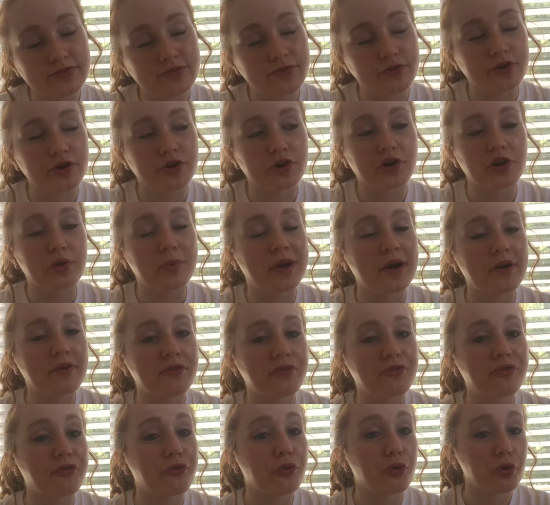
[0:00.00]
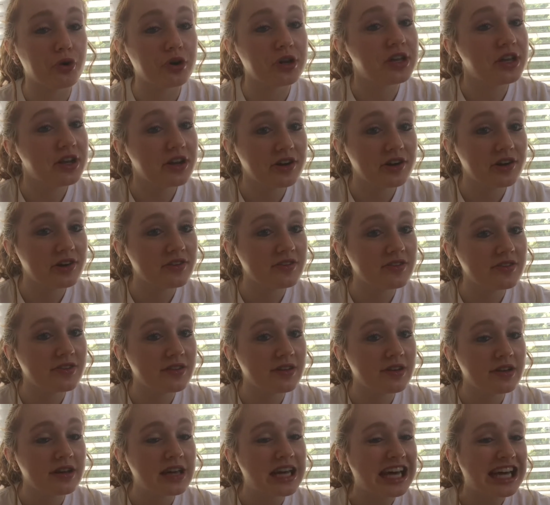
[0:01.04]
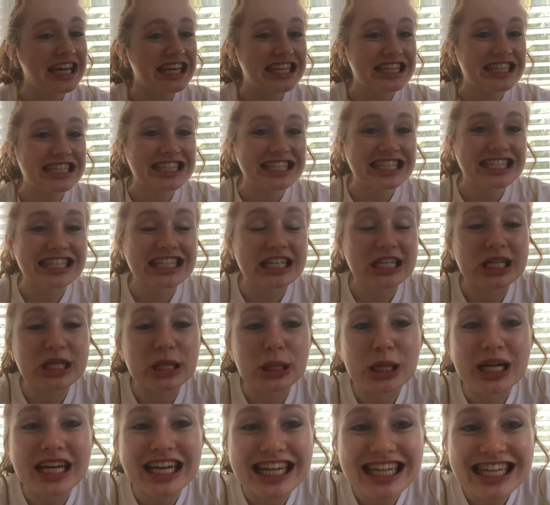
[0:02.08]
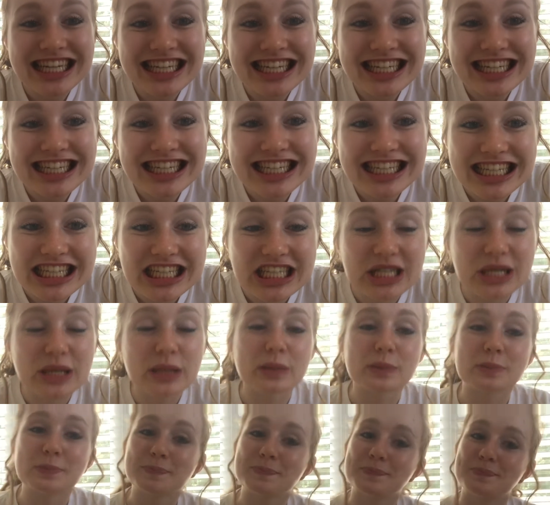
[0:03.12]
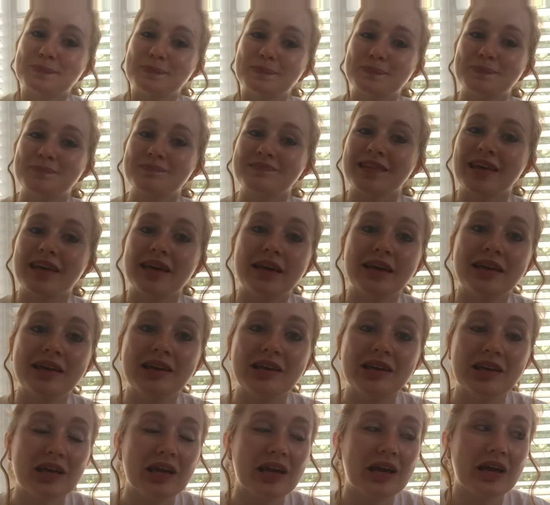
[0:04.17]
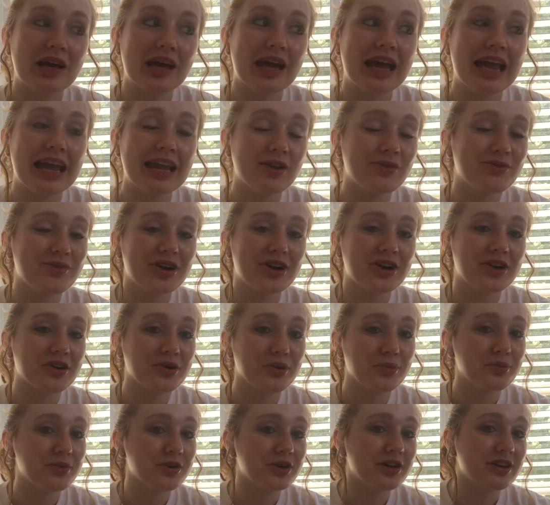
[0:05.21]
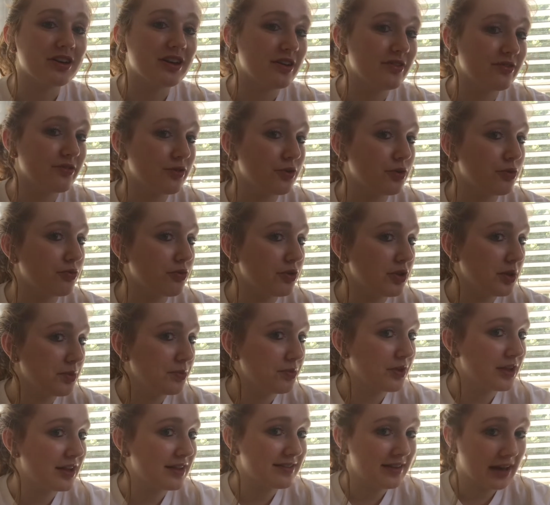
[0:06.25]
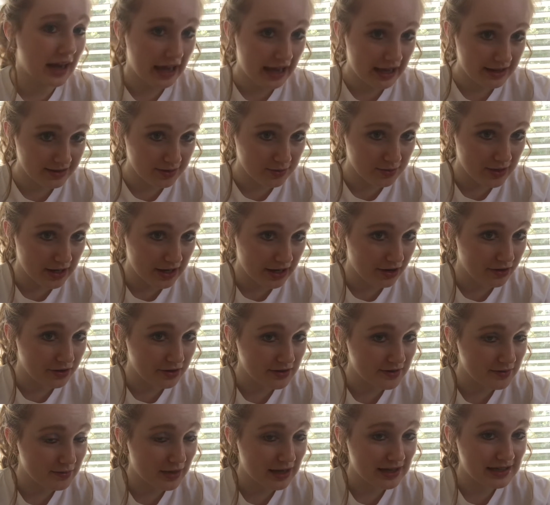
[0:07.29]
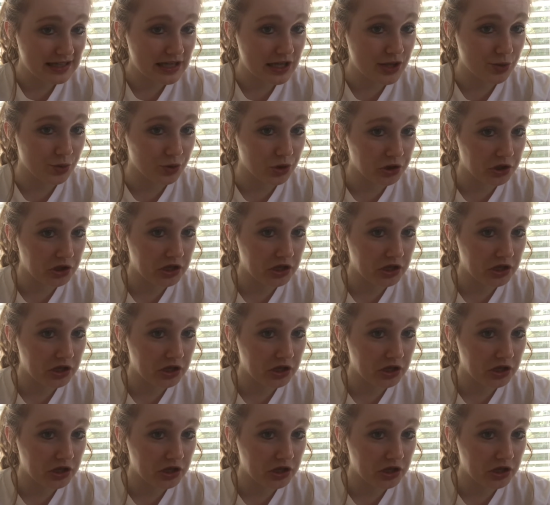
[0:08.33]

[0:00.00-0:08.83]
for about 4 years, so you know, I hated wearing them, but I feel really blessed I had them now because my teeth were